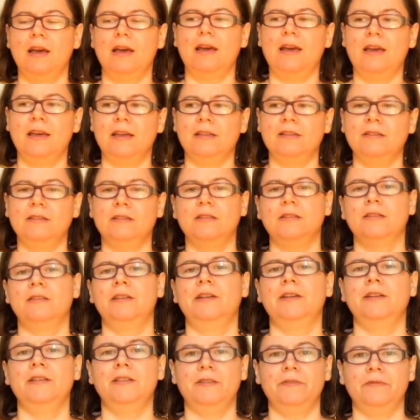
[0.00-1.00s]
And
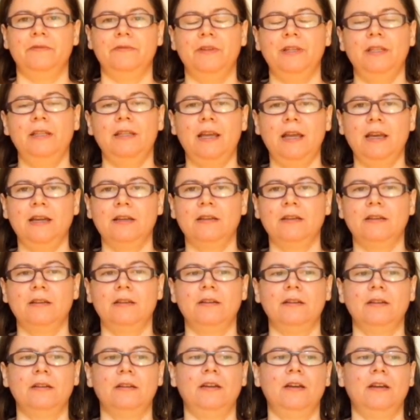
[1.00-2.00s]
there is a V-neck,
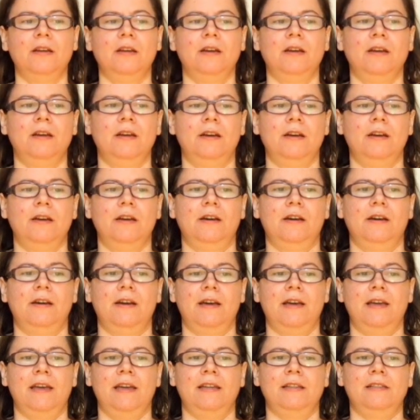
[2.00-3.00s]

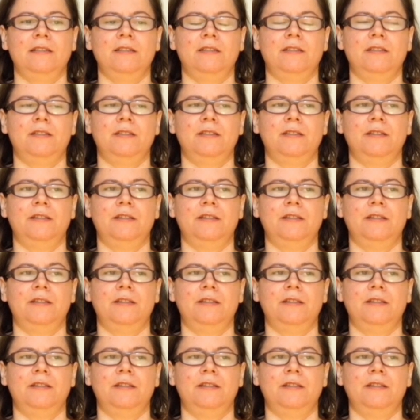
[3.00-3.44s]
and